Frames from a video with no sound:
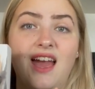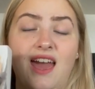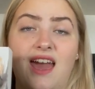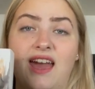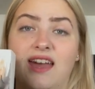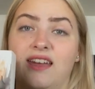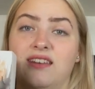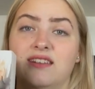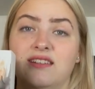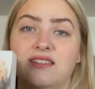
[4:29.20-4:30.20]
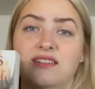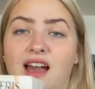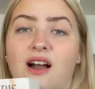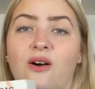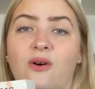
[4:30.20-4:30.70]
and
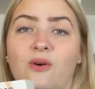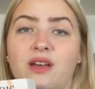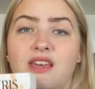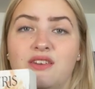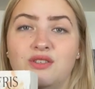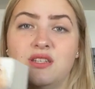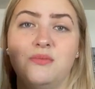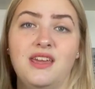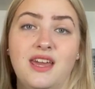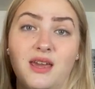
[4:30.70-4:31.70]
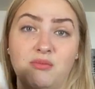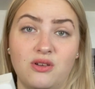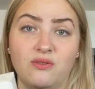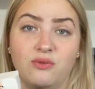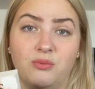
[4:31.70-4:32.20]
how it used to be a
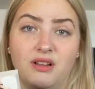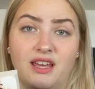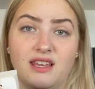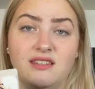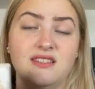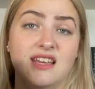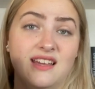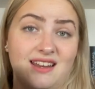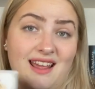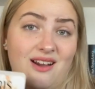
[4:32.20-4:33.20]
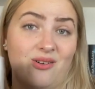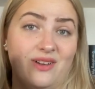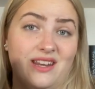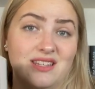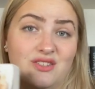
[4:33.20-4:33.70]
beautiful place and now
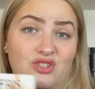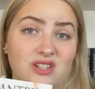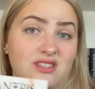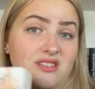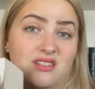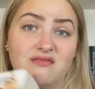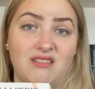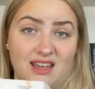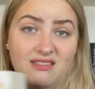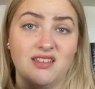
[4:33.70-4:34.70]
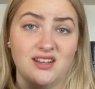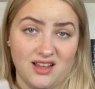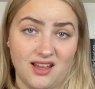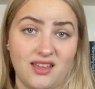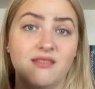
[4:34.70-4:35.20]
it is just death and
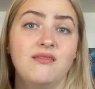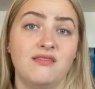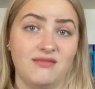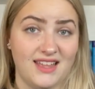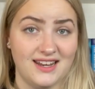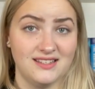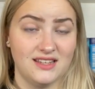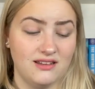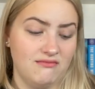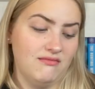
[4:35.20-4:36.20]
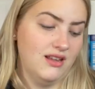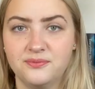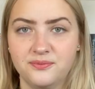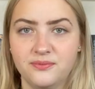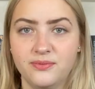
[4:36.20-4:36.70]
dying. That is it.
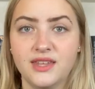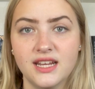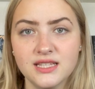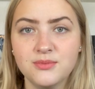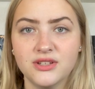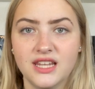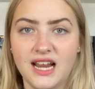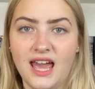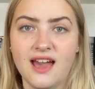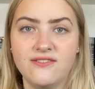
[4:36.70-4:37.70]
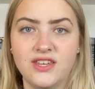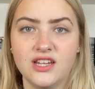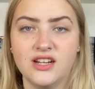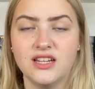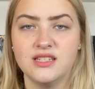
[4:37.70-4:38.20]
The next book that I have
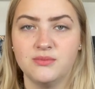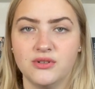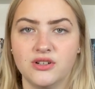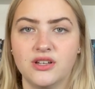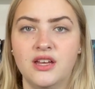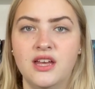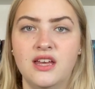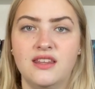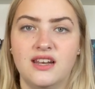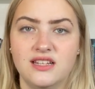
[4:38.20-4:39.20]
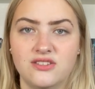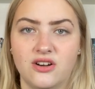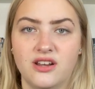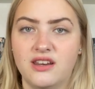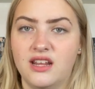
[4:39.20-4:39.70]
here is a book that I
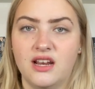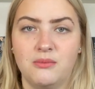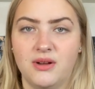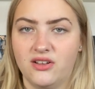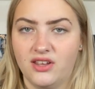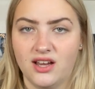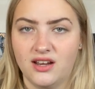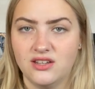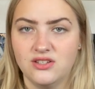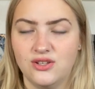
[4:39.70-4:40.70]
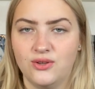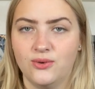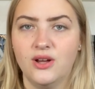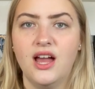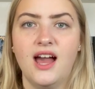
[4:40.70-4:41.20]
started and I barely got into.
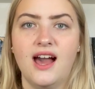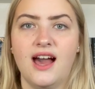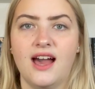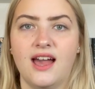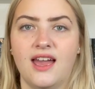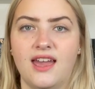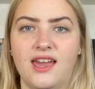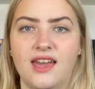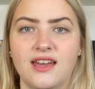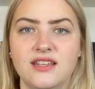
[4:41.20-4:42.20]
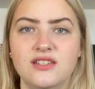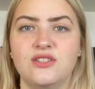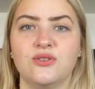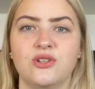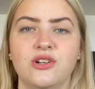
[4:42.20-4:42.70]
I
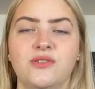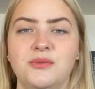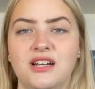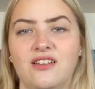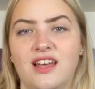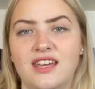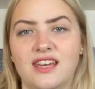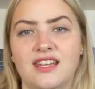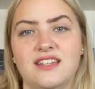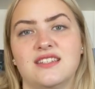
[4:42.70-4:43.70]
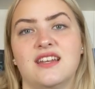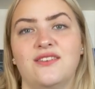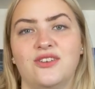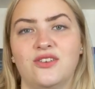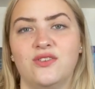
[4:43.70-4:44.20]
don't know if I'm gonna like it. It doesn't
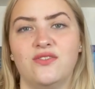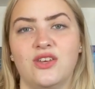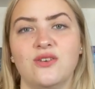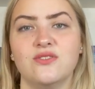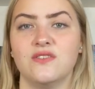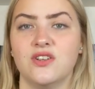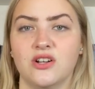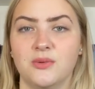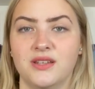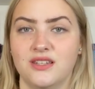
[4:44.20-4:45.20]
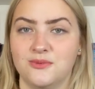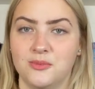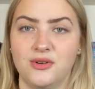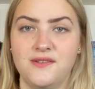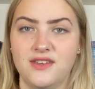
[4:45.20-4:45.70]
have good reviews. I've talked about this one
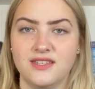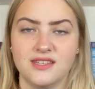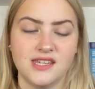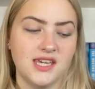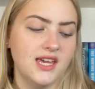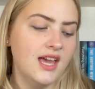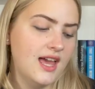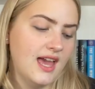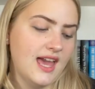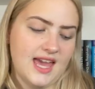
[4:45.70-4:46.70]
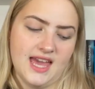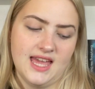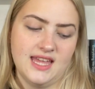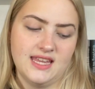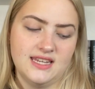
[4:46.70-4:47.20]
previously,
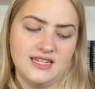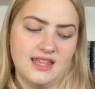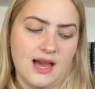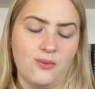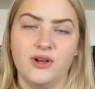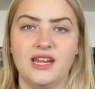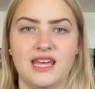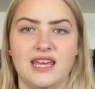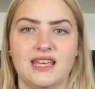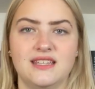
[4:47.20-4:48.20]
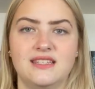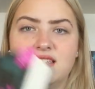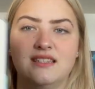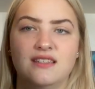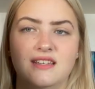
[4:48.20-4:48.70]
and that one
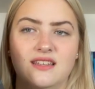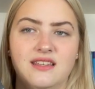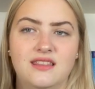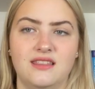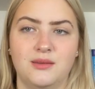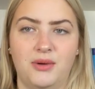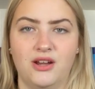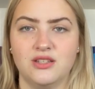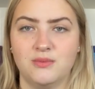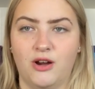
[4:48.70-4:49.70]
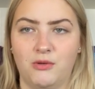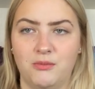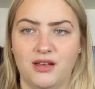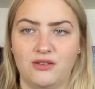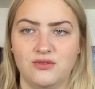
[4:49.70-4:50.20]
is The Paris Apartment
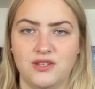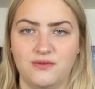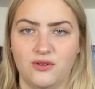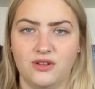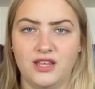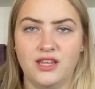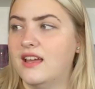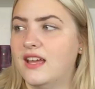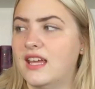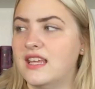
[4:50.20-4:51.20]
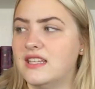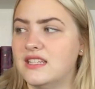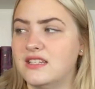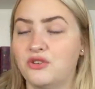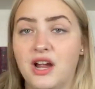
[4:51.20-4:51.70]
by Lucy Foley. It
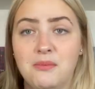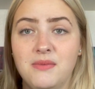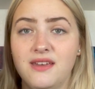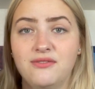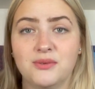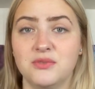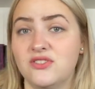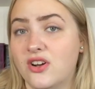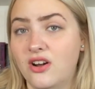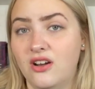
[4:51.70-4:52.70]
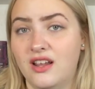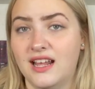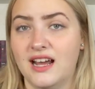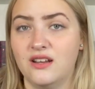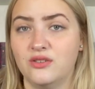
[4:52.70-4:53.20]
didn't grab me from the start,
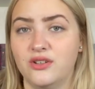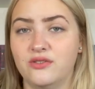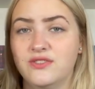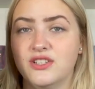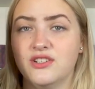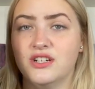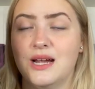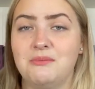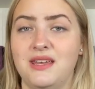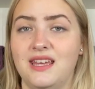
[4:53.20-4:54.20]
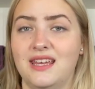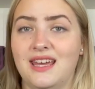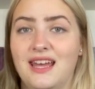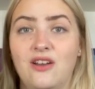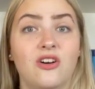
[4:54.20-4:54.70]
and I don't know if it's gonna grab me
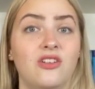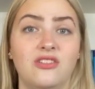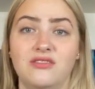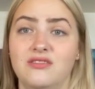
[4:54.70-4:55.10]
at all